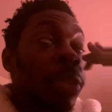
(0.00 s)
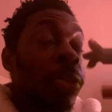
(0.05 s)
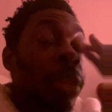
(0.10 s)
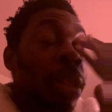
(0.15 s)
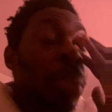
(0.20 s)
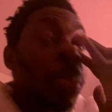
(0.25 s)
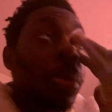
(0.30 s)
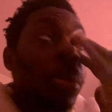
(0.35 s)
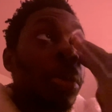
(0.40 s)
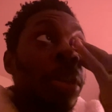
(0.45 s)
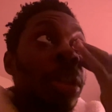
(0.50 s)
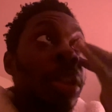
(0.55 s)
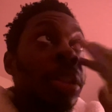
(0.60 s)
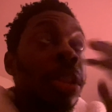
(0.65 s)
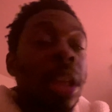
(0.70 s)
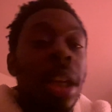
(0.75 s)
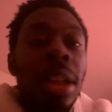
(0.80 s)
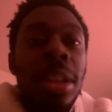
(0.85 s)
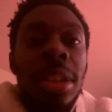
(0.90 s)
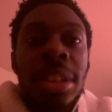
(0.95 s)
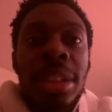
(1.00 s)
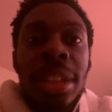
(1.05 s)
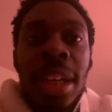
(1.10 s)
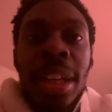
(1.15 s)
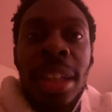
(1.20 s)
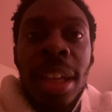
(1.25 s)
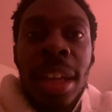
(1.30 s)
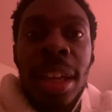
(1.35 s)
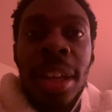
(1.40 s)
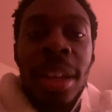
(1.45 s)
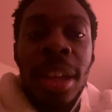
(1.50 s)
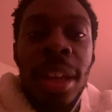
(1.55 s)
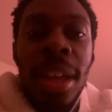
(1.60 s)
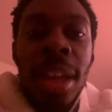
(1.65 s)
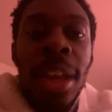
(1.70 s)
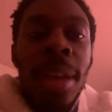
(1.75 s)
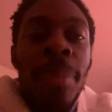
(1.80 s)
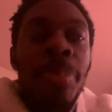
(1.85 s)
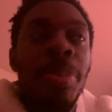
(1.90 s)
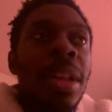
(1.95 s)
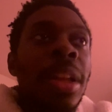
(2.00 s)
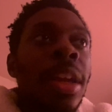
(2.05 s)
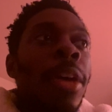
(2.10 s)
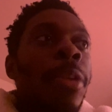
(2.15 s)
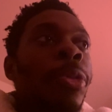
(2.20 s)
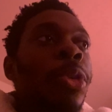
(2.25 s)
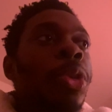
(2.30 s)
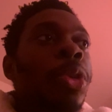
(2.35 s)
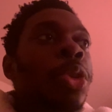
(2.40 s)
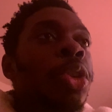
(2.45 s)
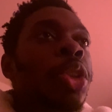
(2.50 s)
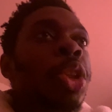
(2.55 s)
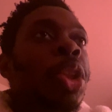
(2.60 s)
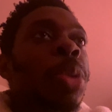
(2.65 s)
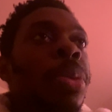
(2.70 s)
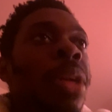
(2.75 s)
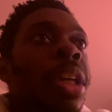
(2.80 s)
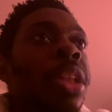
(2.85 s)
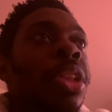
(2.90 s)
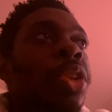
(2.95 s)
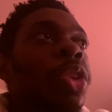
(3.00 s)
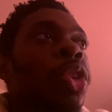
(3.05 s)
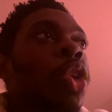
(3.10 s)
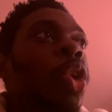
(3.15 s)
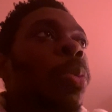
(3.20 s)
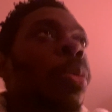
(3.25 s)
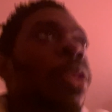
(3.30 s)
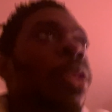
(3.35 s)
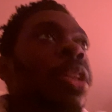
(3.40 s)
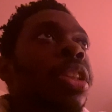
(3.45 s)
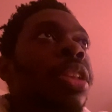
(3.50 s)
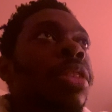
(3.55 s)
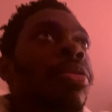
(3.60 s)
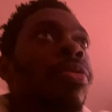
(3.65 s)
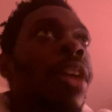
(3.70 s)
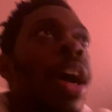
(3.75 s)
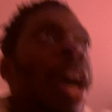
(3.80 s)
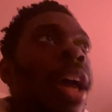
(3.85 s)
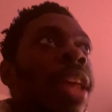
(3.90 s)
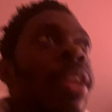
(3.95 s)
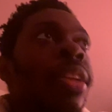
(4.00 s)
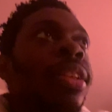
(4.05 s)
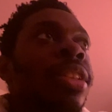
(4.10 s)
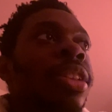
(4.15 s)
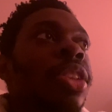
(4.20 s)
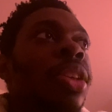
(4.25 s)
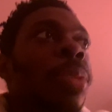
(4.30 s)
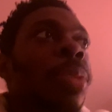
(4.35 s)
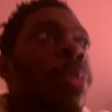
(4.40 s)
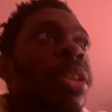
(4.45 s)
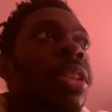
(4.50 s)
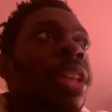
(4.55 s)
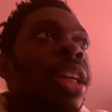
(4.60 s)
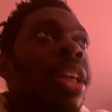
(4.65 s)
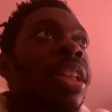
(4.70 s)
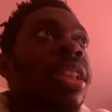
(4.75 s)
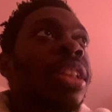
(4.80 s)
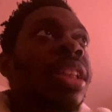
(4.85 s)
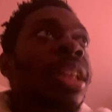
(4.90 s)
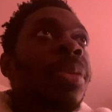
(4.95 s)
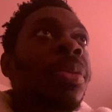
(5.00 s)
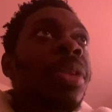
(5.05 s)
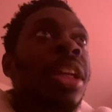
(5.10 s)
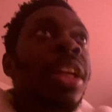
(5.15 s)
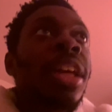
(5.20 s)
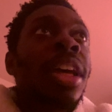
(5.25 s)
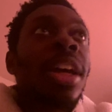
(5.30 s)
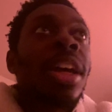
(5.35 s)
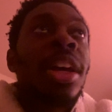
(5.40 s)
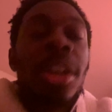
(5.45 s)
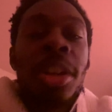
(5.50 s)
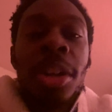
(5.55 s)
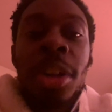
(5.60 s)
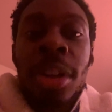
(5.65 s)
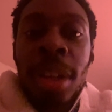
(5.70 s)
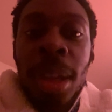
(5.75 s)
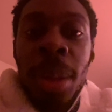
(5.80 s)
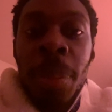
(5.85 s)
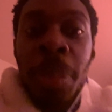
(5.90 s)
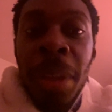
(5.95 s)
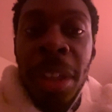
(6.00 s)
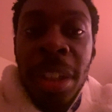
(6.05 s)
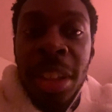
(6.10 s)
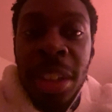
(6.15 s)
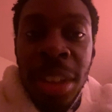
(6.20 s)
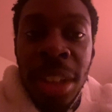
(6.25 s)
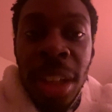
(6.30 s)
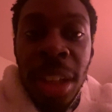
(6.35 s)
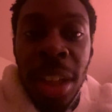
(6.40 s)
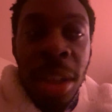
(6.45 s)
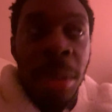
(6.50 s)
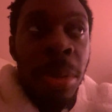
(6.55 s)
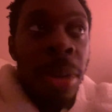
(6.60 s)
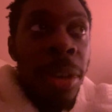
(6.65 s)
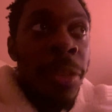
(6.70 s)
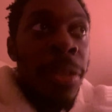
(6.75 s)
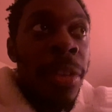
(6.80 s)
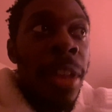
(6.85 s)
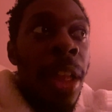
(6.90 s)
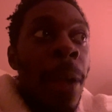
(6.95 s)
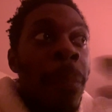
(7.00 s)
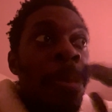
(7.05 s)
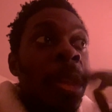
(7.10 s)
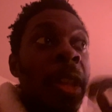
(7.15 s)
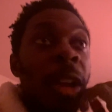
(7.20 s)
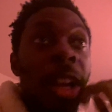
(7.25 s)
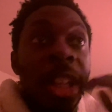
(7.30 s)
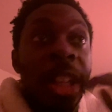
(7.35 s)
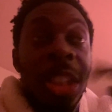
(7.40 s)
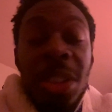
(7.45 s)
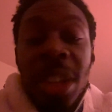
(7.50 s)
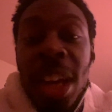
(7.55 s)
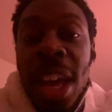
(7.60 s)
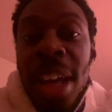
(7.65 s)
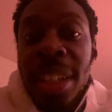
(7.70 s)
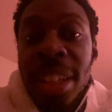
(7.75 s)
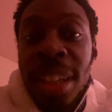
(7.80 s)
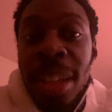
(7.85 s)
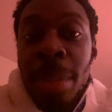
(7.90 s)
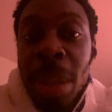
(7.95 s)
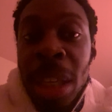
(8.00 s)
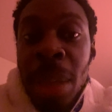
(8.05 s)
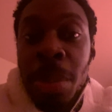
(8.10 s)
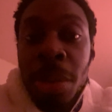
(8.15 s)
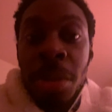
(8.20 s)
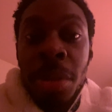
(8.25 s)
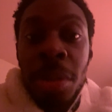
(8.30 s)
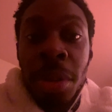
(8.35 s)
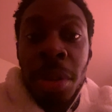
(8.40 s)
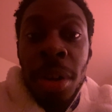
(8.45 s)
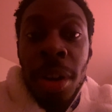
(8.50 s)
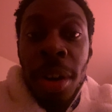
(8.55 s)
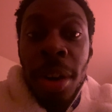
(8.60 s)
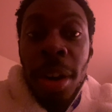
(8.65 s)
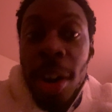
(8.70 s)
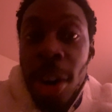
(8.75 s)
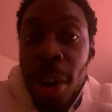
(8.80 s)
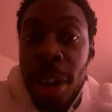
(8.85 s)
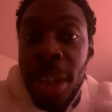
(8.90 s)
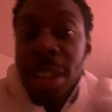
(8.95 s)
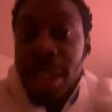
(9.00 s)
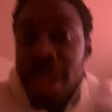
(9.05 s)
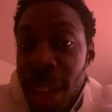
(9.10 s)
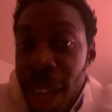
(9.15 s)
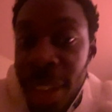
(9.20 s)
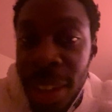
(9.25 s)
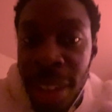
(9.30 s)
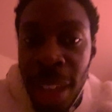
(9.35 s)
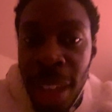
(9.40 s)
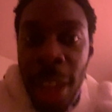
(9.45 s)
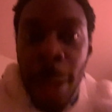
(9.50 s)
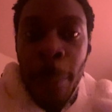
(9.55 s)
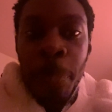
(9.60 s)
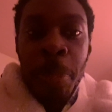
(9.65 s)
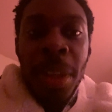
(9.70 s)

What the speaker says: really important to understand that if you spread so much violence and so much negativity, you're going to be stuck with attracting people who are like that.